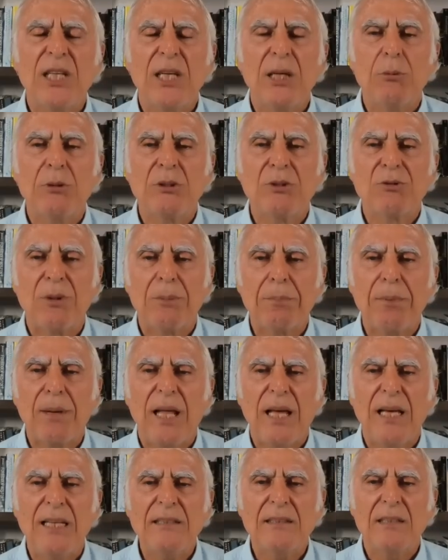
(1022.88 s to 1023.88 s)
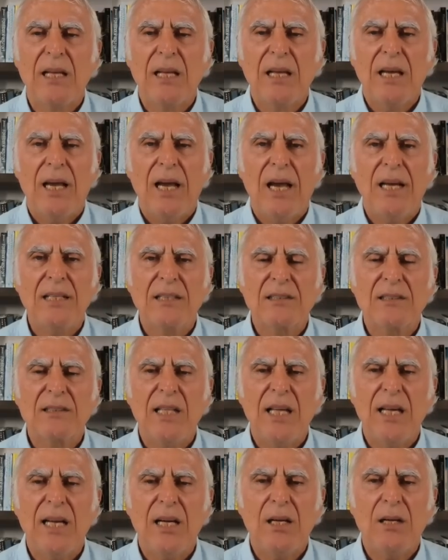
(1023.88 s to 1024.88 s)
He was replaced, and it's
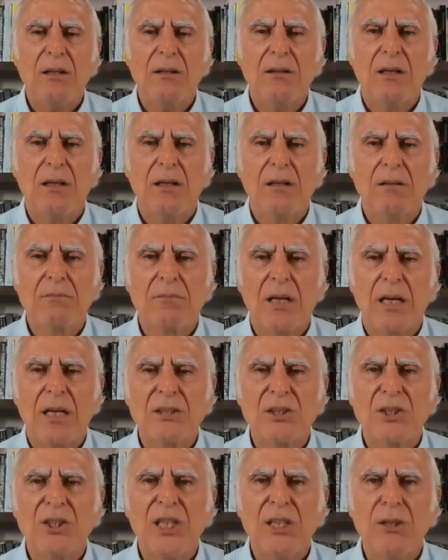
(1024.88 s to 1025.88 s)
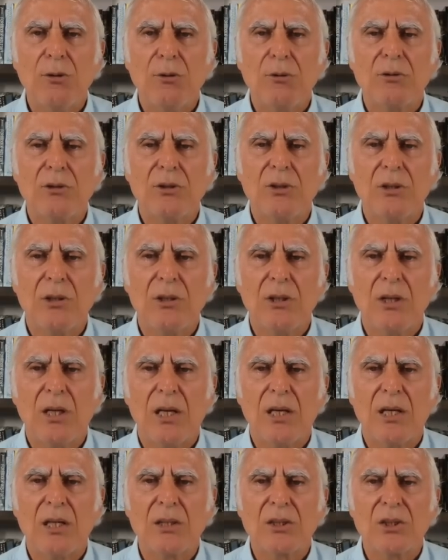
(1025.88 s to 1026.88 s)
now General
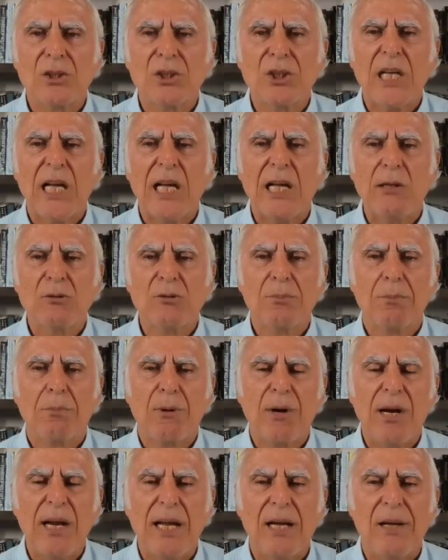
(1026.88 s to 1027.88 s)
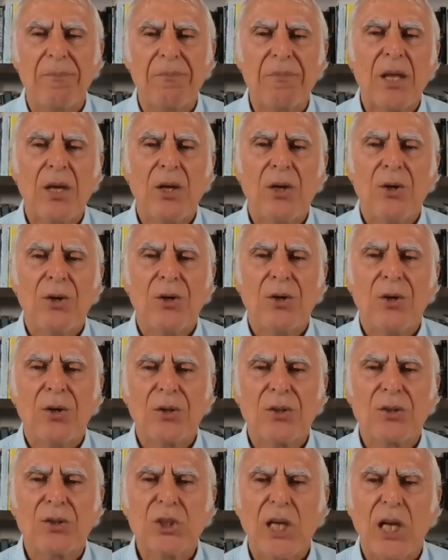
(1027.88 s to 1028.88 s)
Charles Brown,
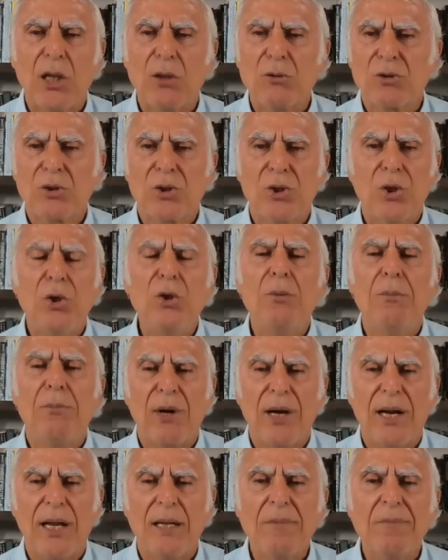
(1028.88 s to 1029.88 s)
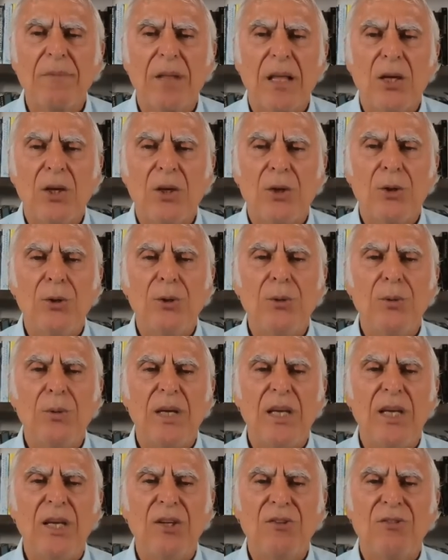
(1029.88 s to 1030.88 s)
Charles Q. Brown, who
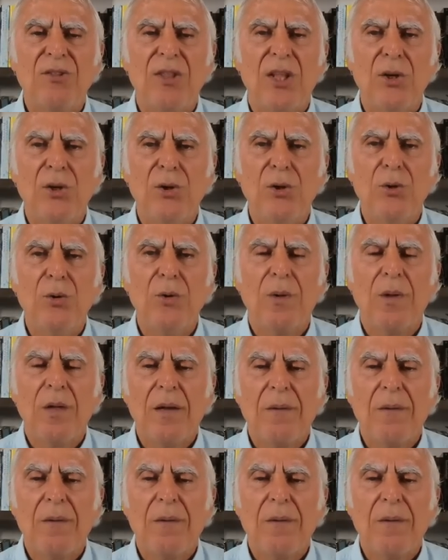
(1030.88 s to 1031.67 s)
is the new